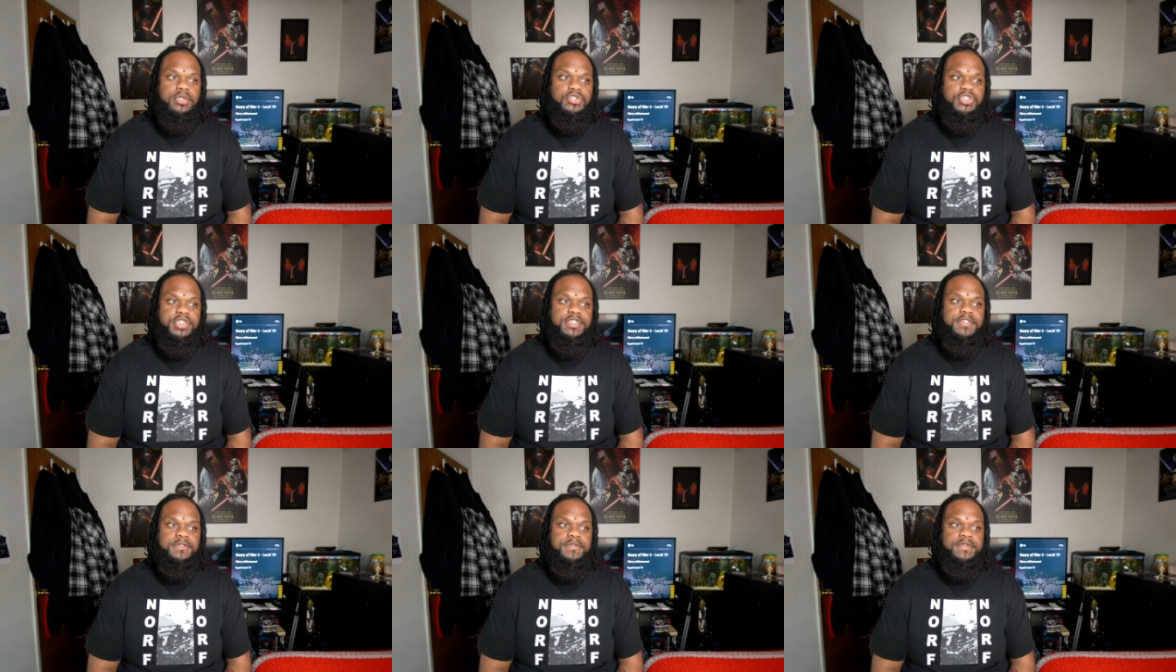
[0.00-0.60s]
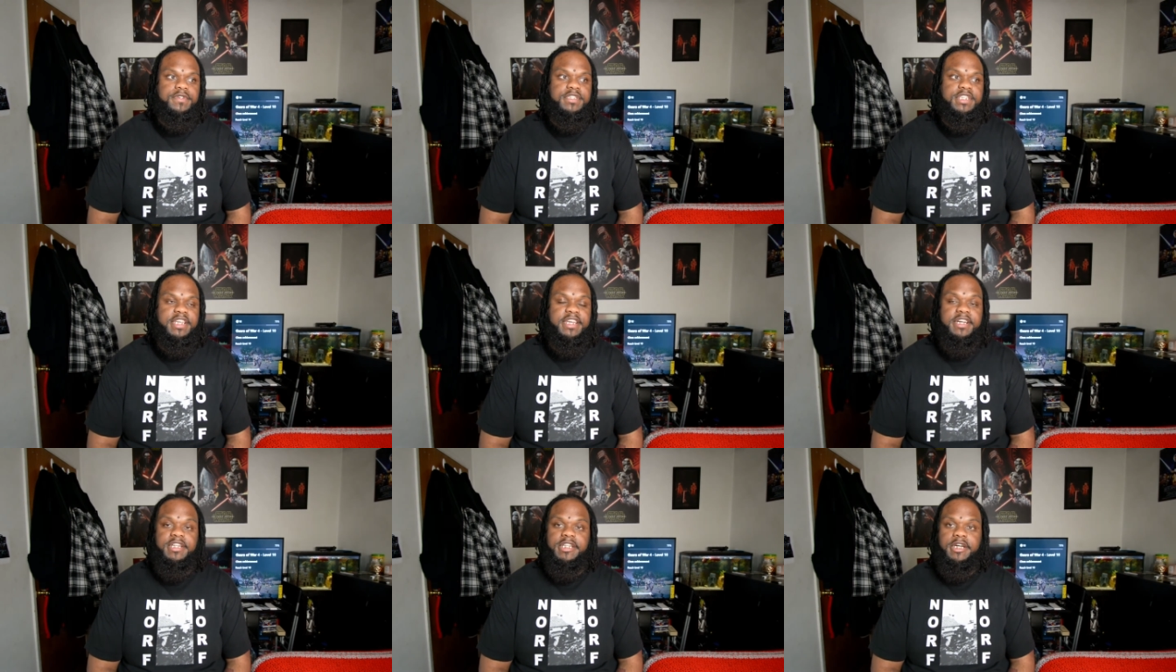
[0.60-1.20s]
Just
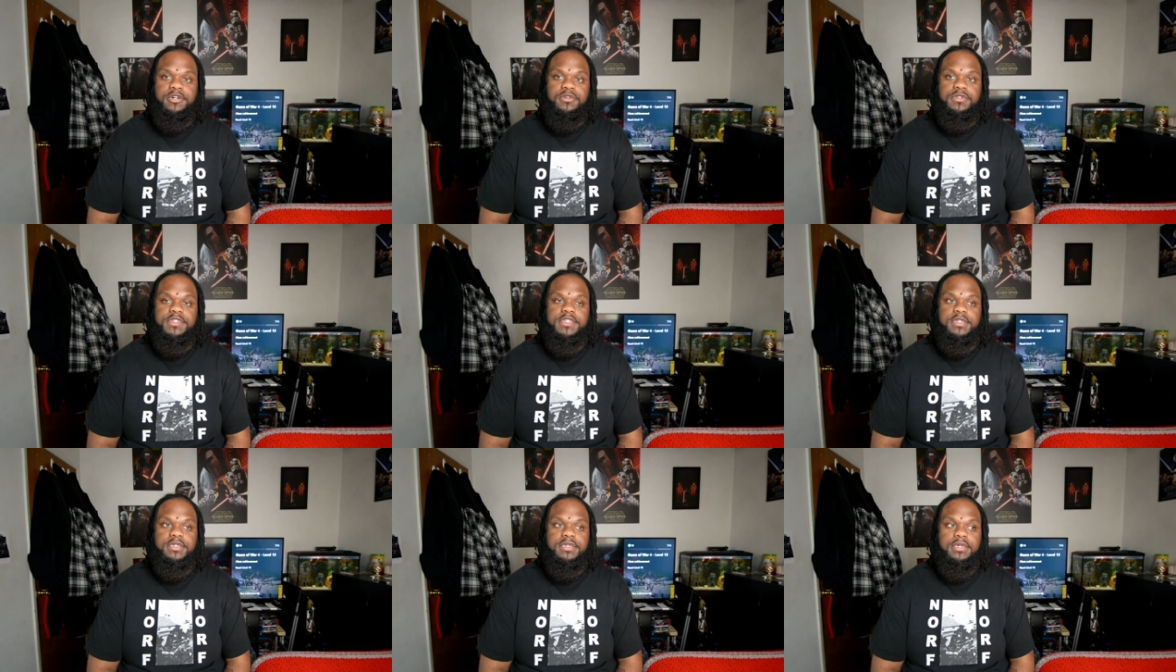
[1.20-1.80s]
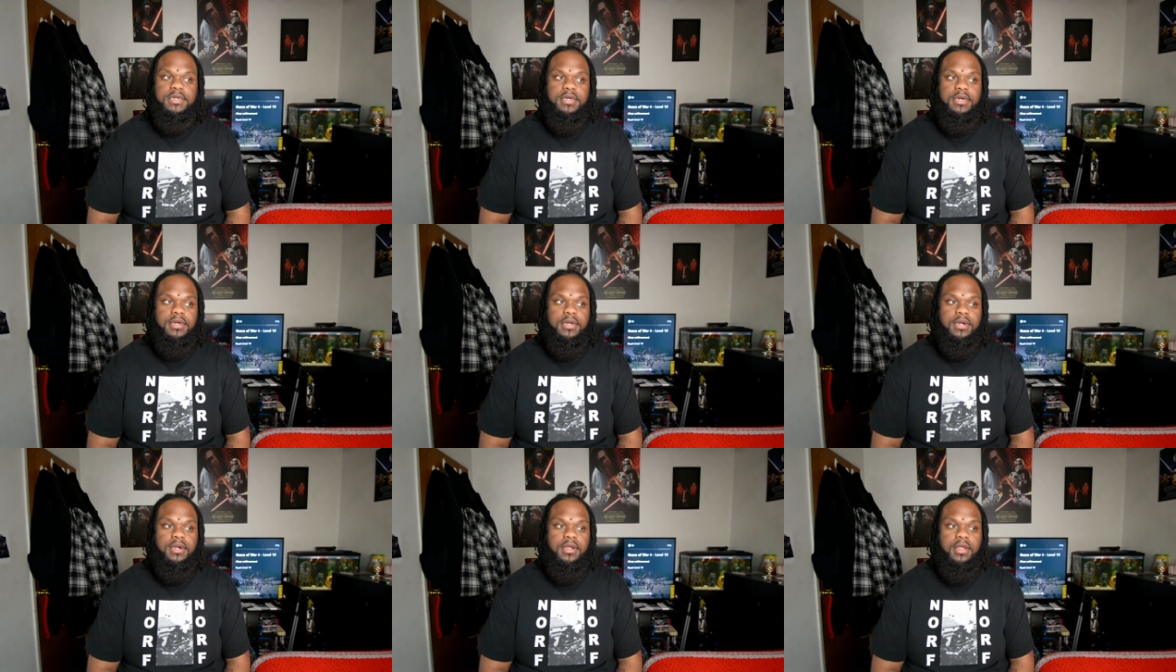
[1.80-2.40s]
seeing clothes
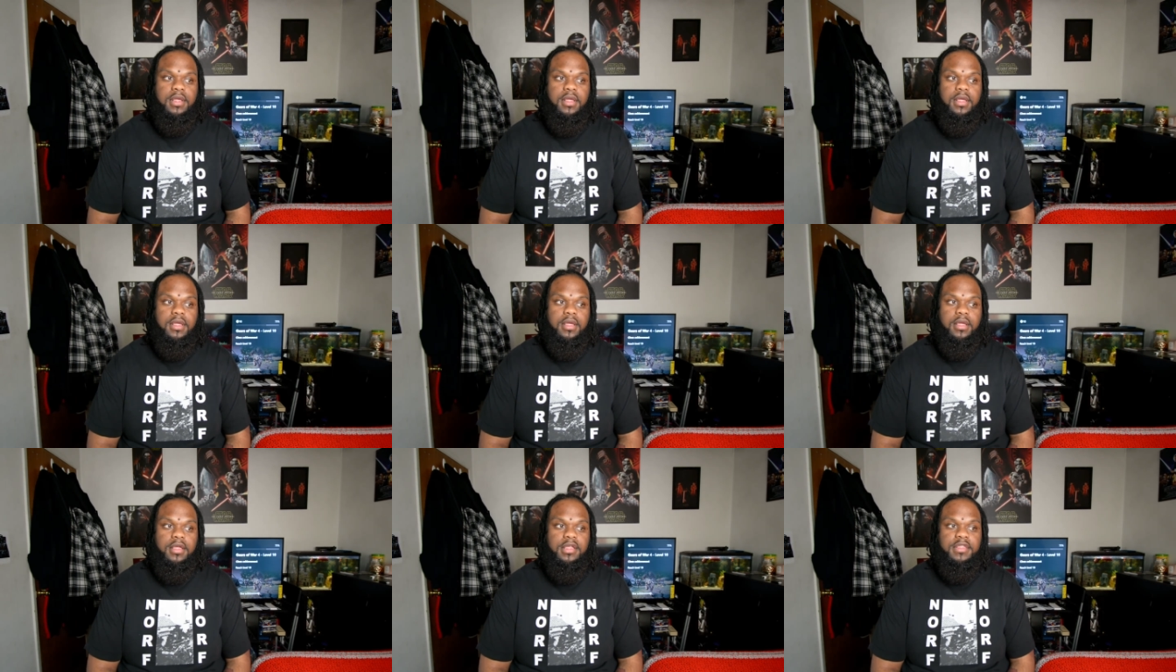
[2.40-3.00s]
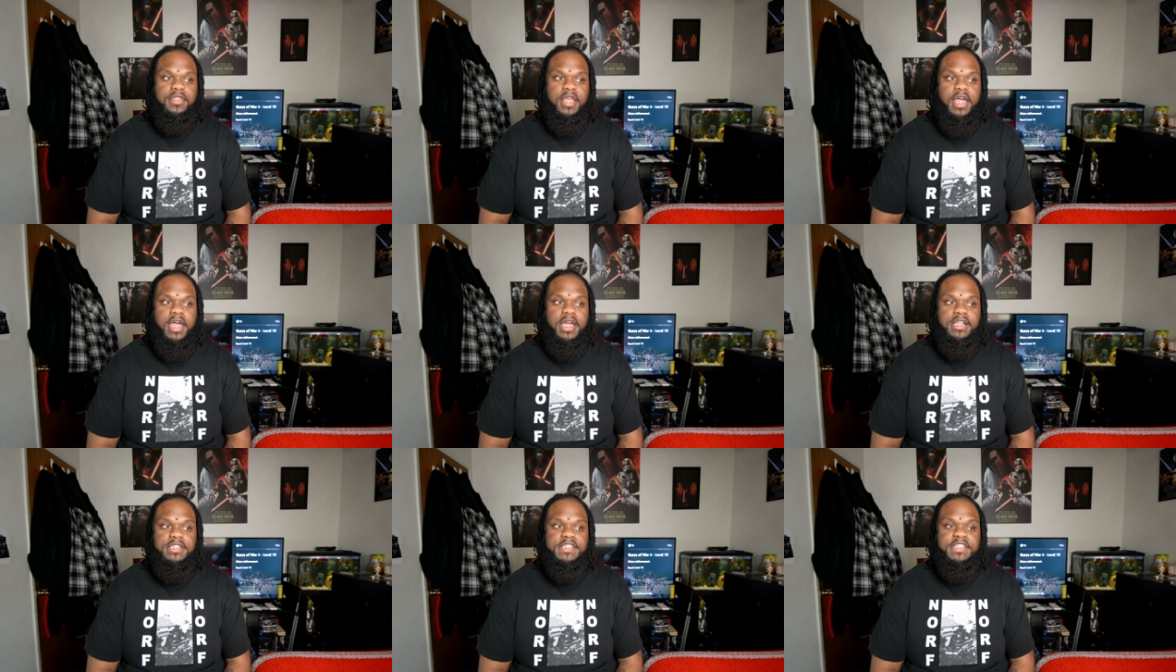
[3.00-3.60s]
that
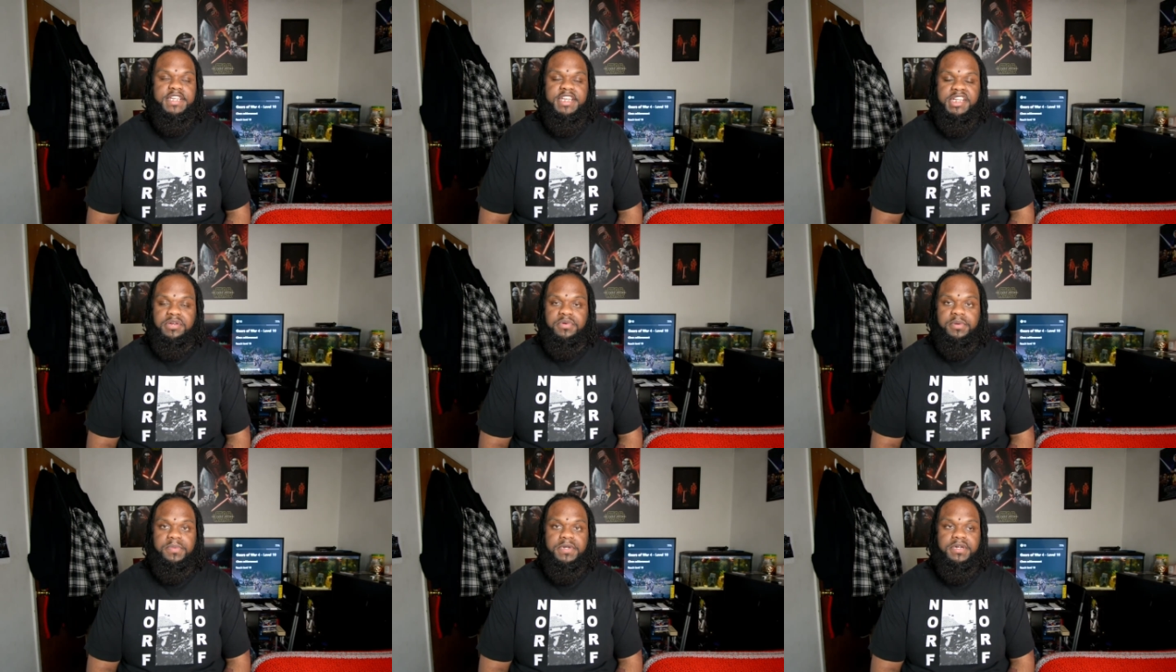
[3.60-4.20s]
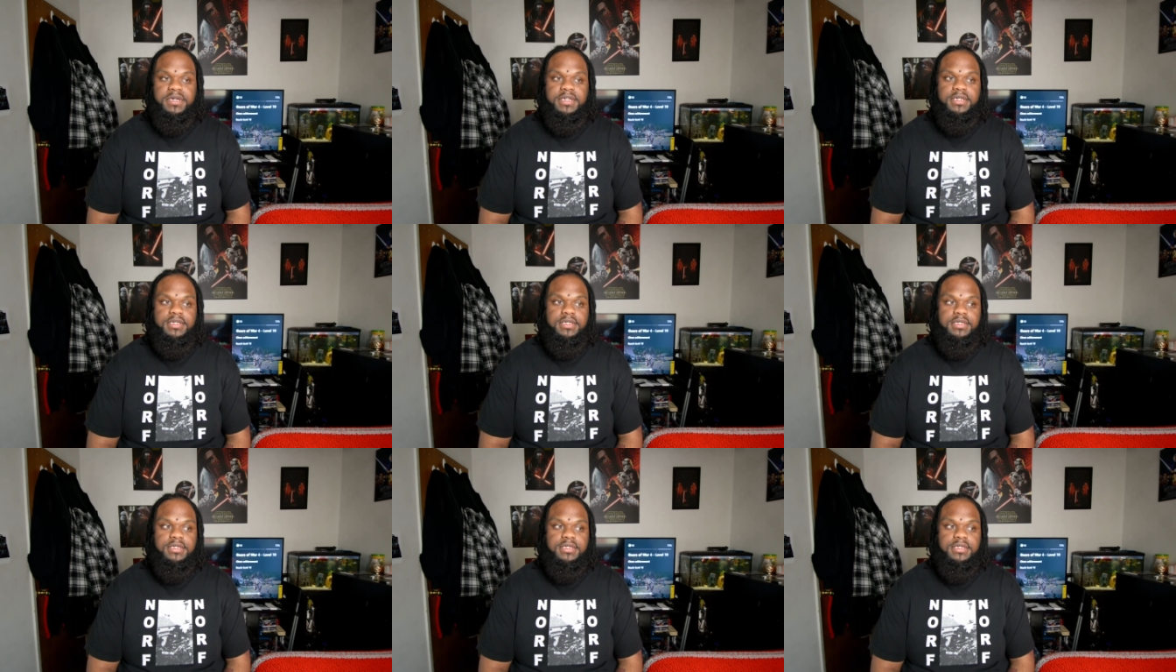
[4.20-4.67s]
had skinny women on it,